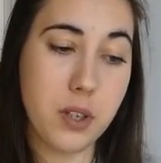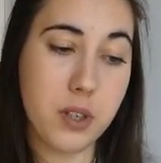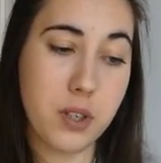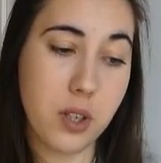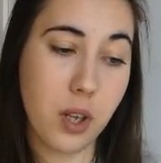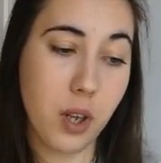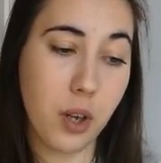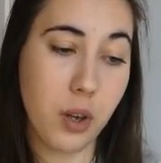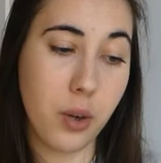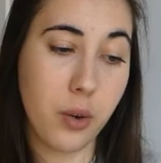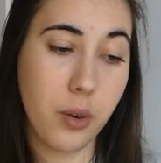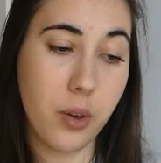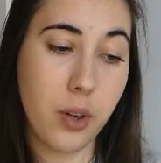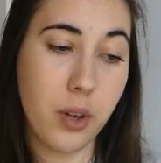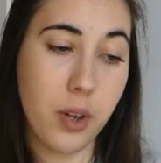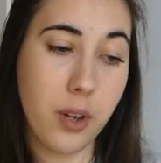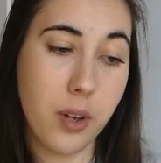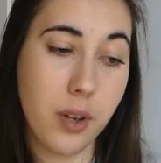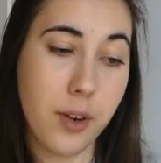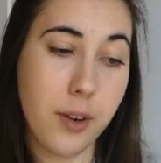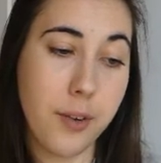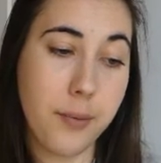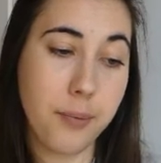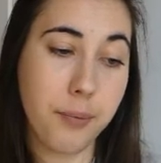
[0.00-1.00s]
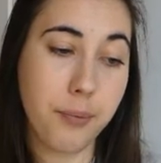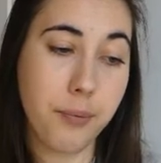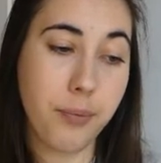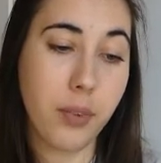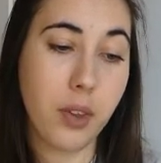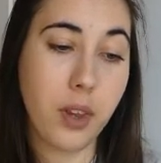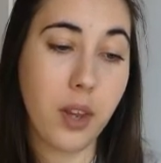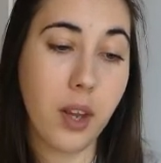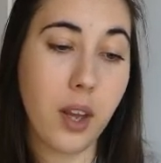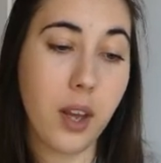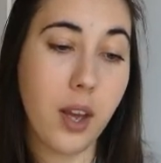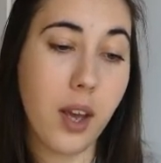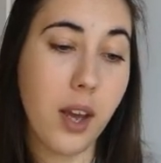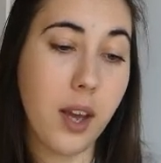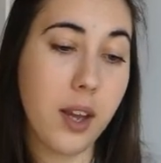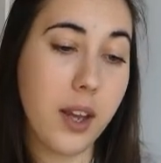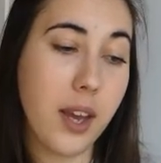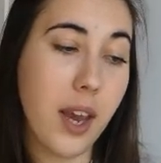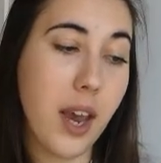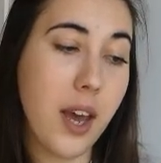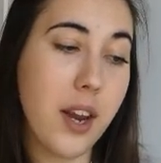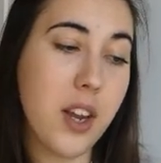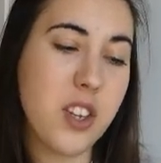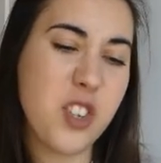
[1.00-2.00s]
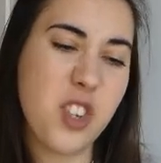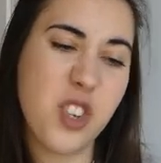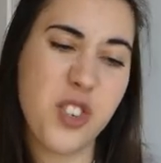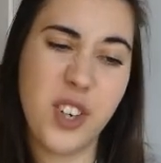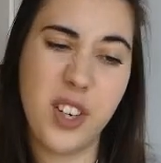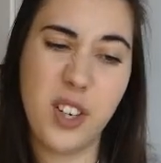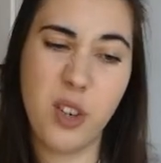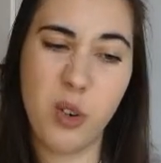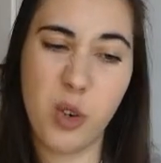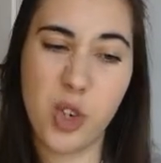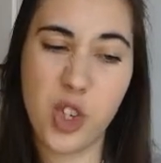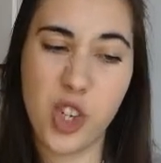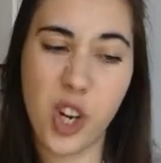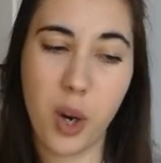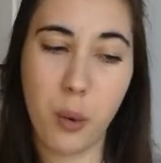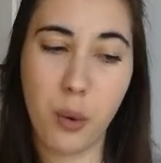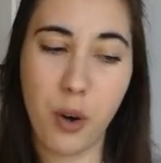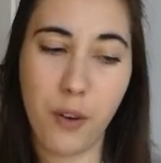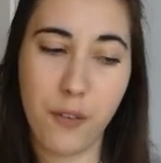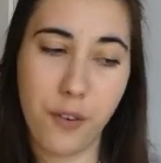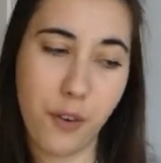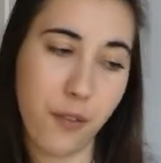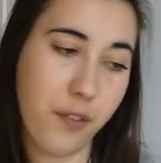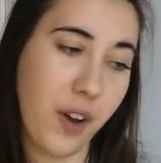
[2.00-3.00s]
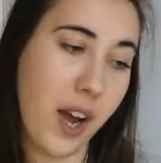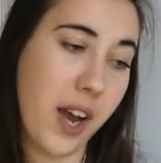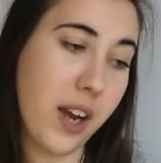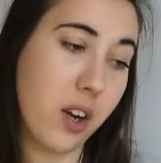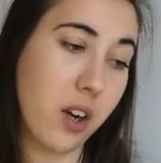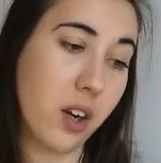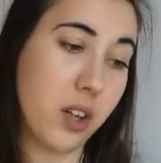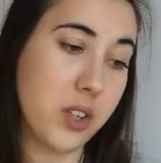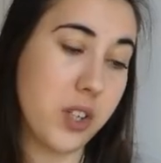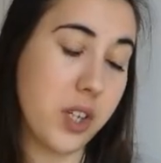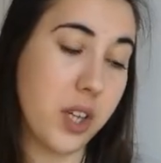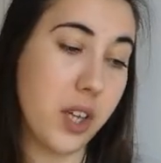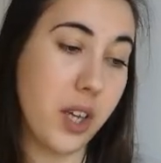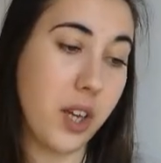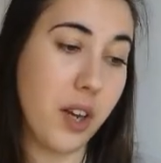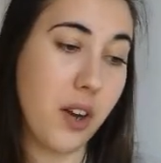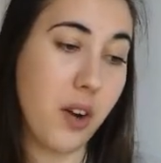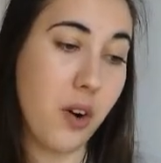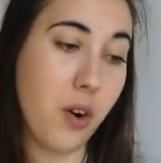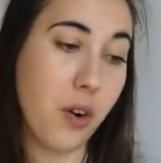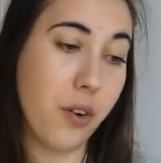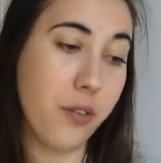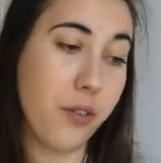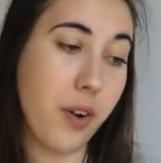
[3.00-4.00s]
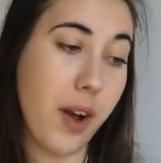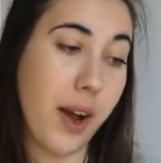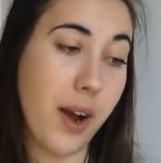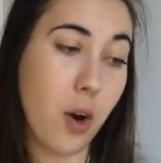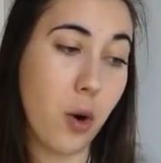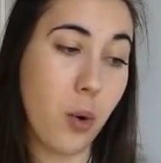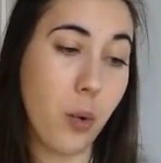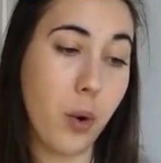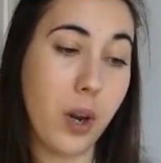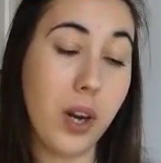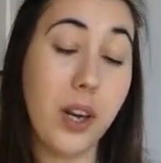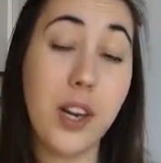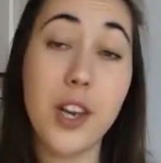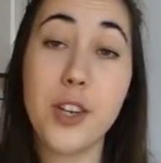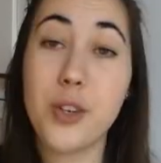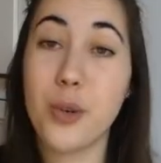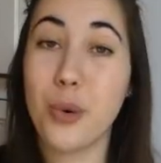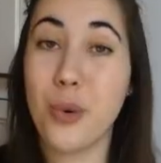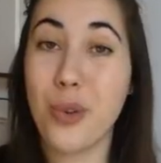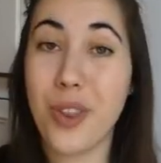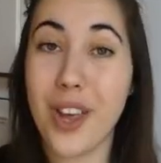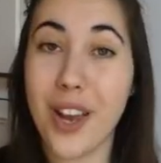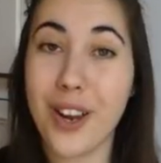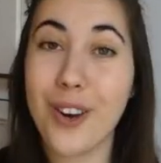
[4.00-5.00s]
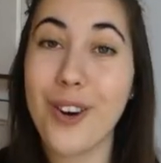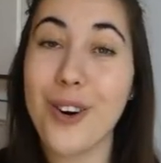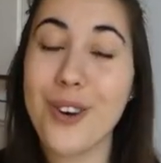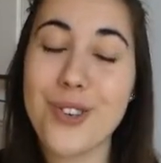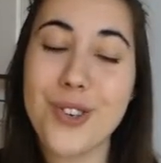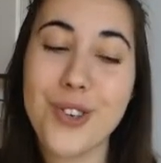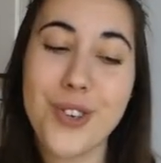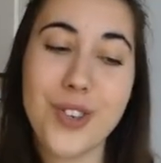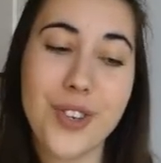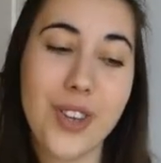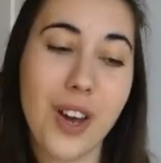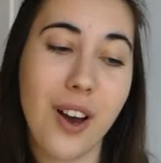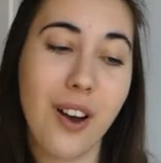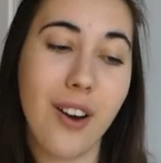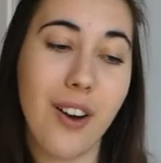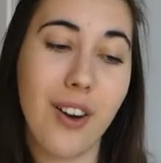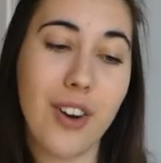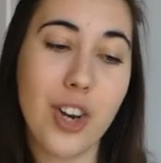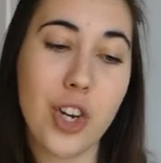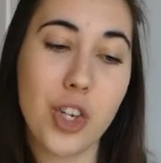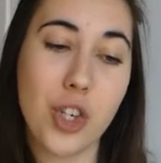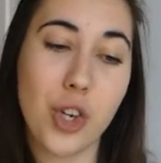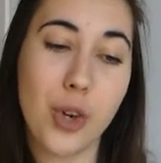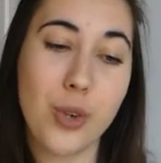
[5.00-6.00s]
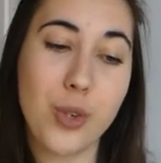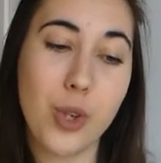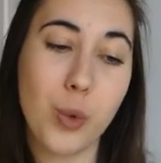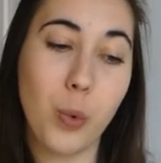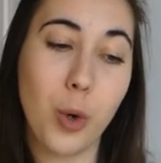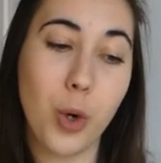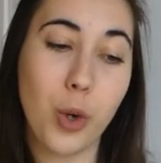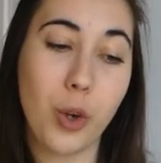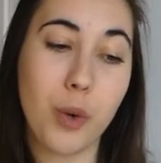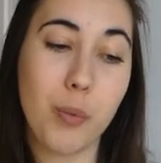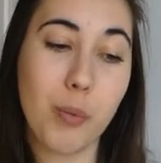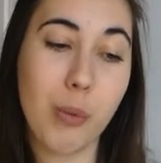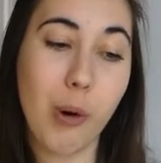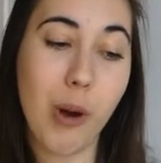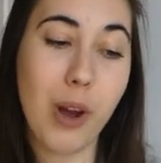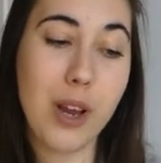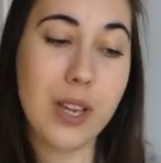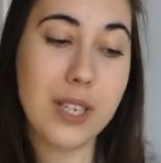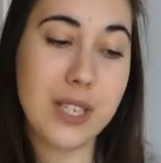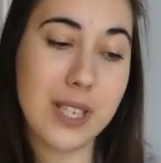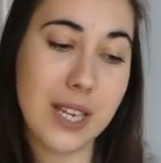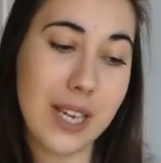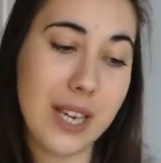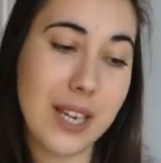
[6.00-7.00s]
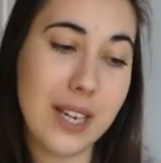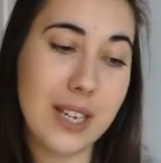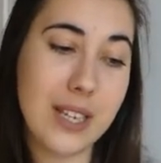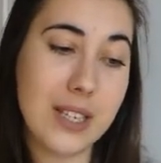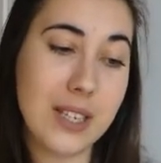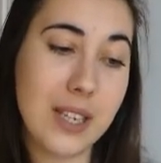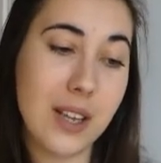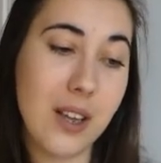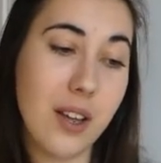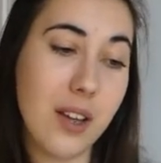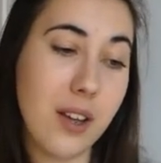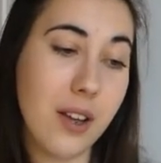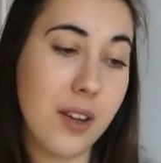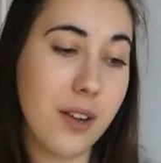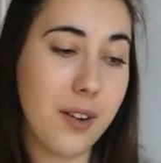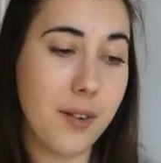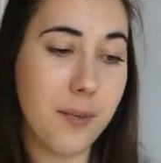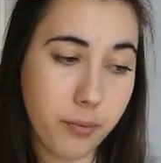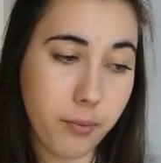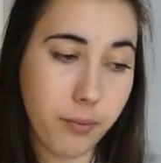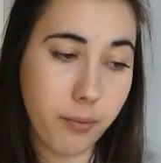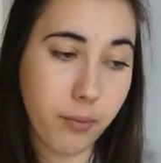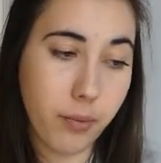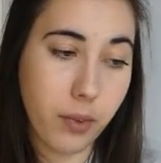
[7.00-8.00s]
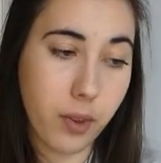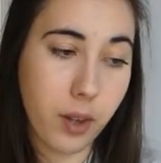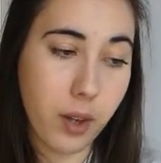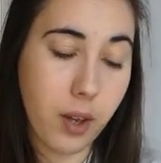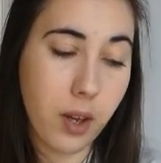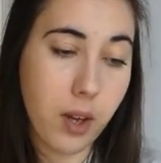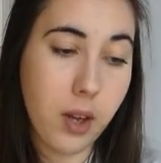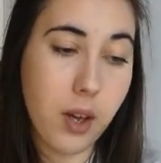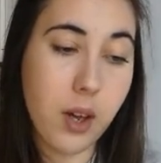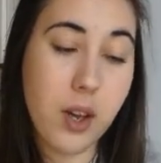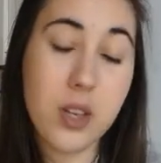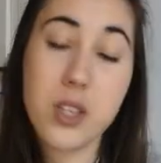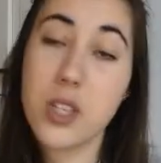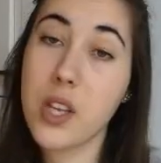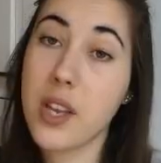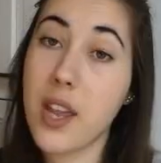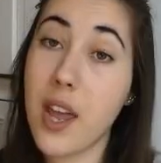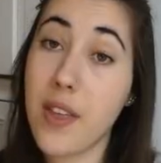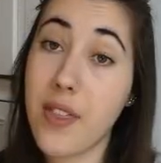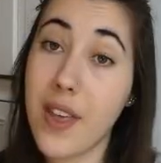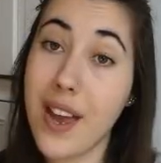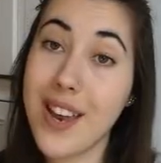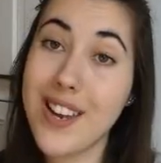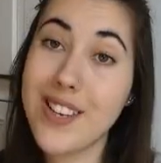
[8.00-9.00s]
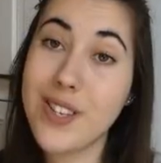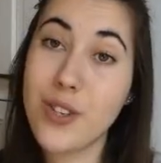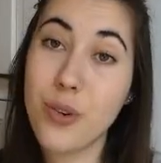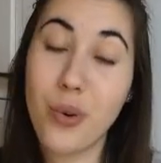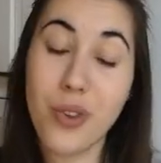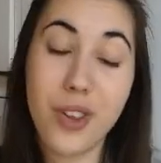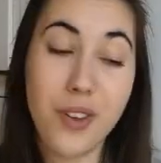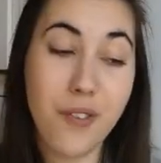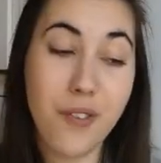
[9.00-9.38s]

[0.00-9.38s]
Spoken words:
So again, it's just a little show off of Vanguard here of how little their costs are, and it shows you what a good price it is. So yeah, that is all the